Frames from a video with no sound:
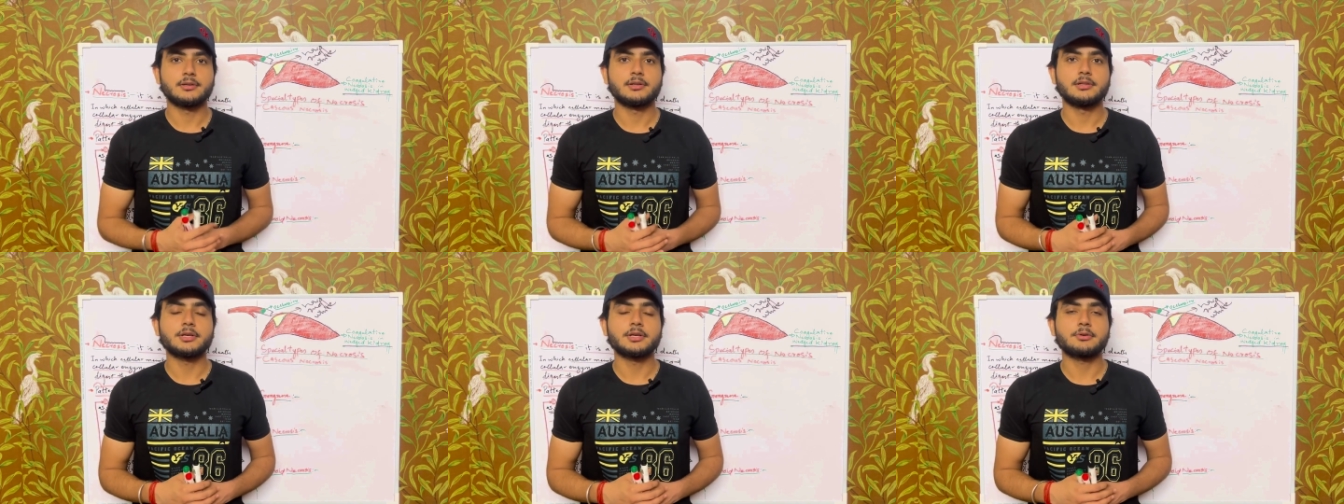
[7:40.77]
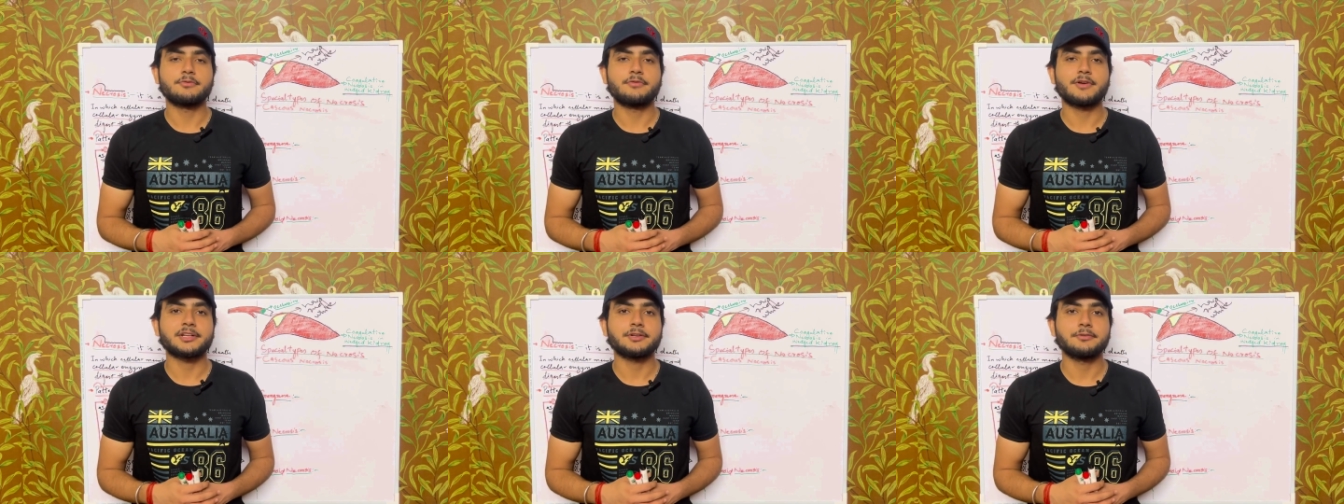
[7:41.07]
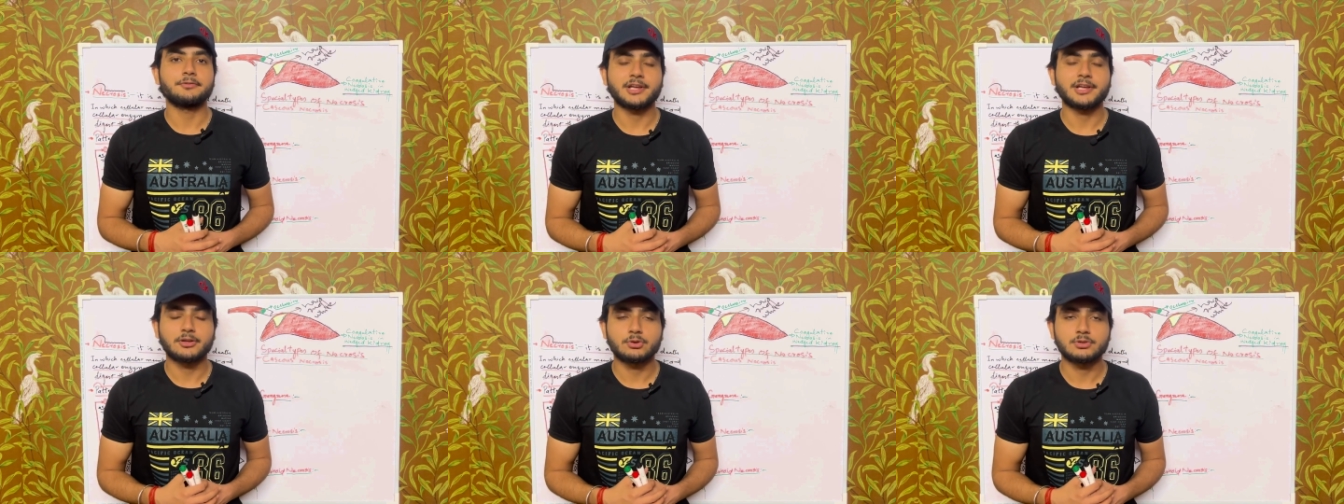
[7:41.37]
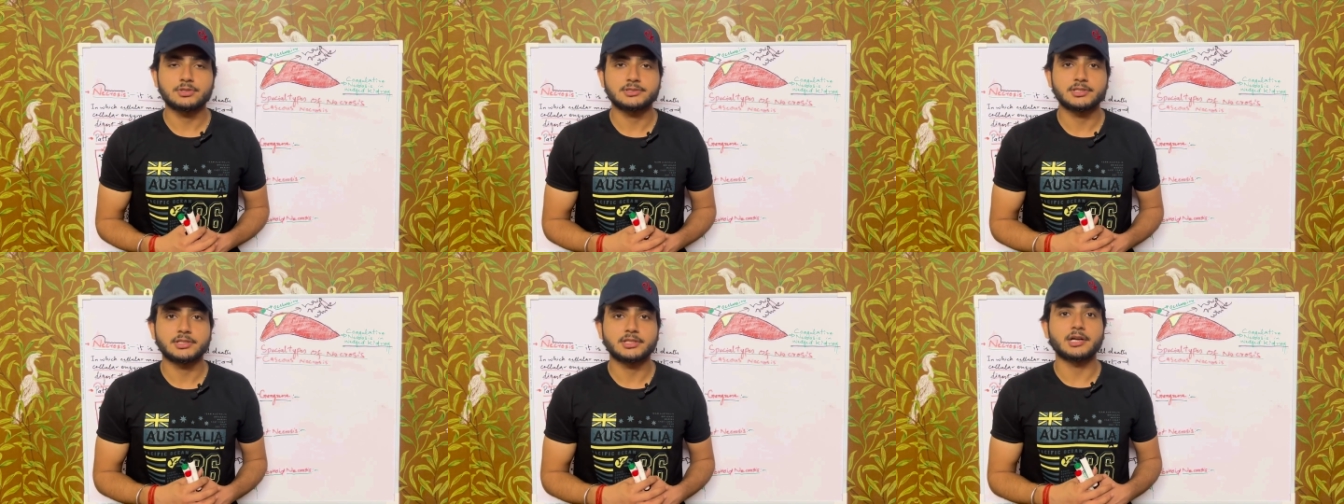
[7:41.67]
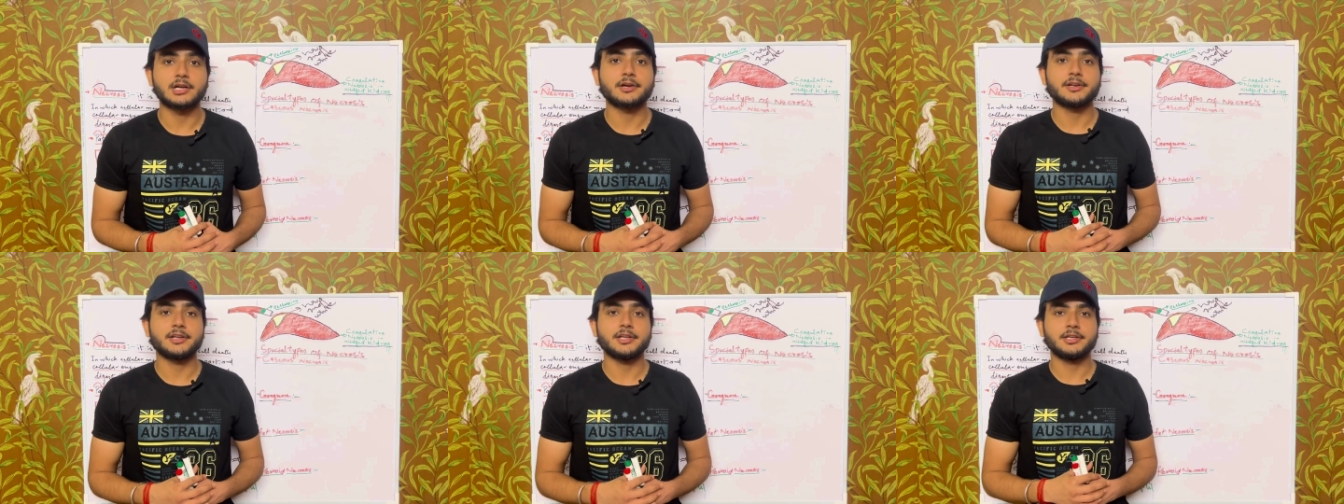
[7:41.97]
liquefactive necrosis
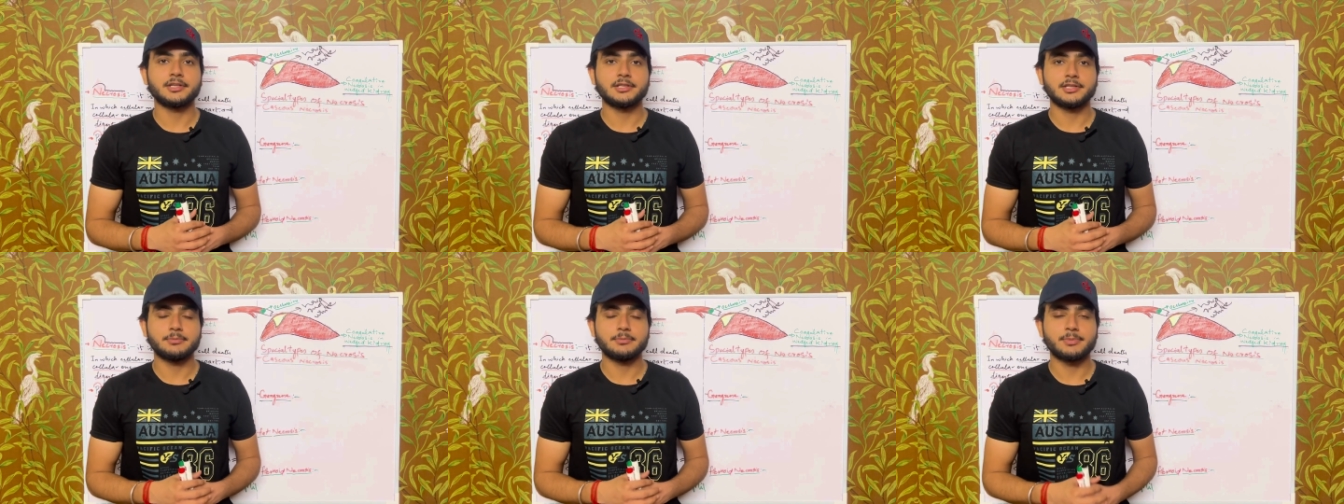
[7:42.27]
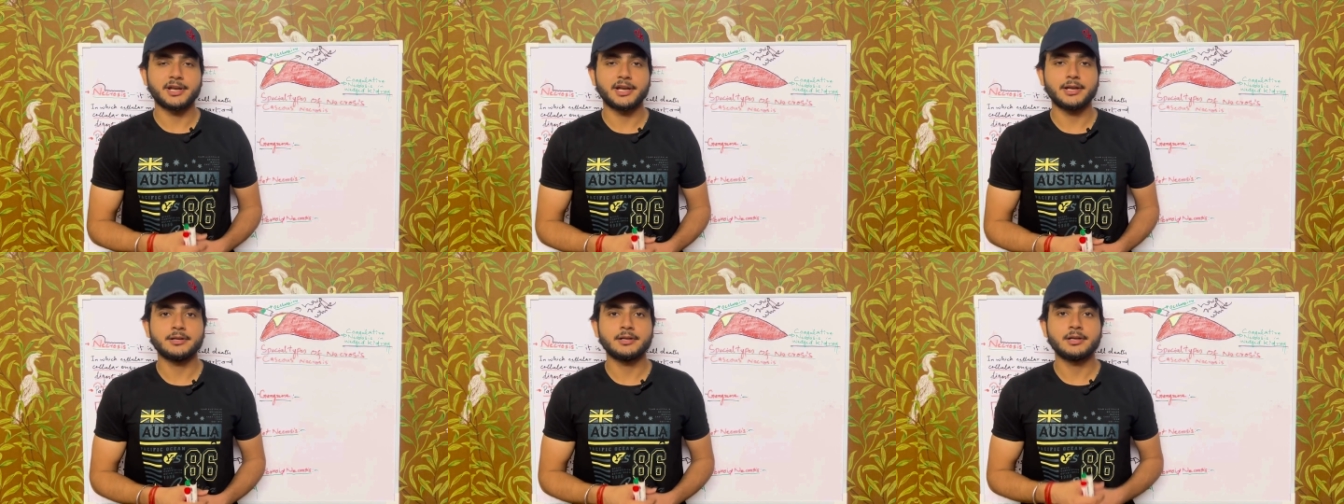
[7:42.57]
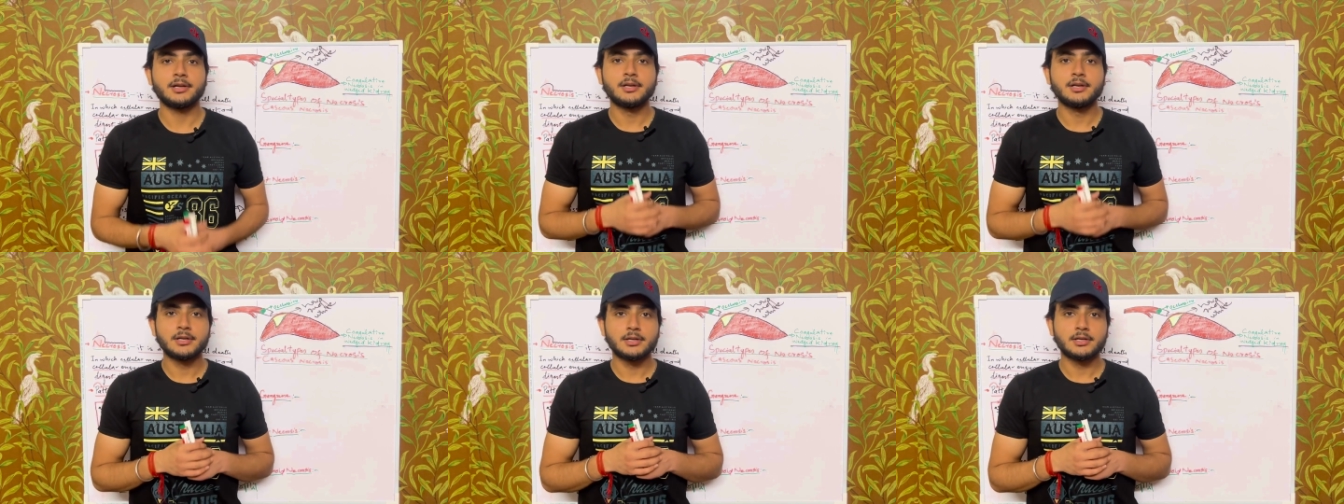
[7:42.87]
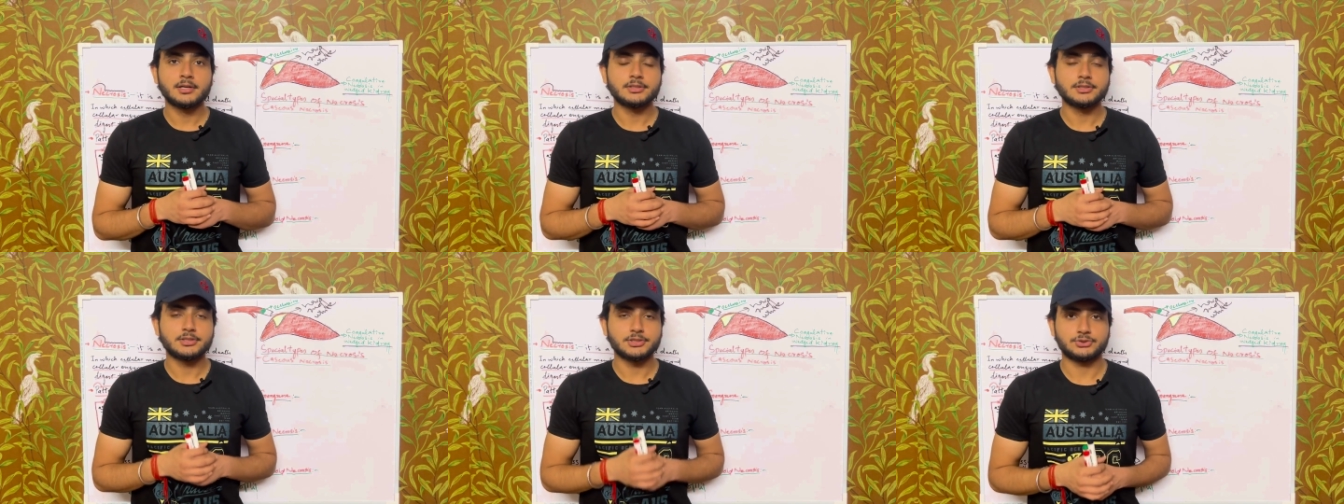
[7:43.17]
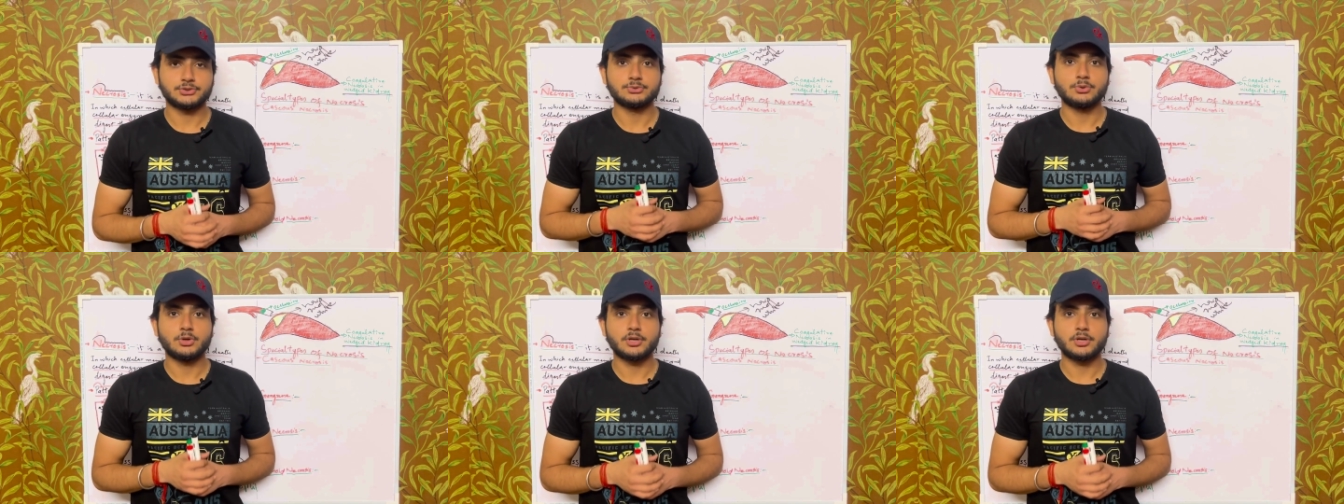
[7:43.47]
occurring in the brain tissue.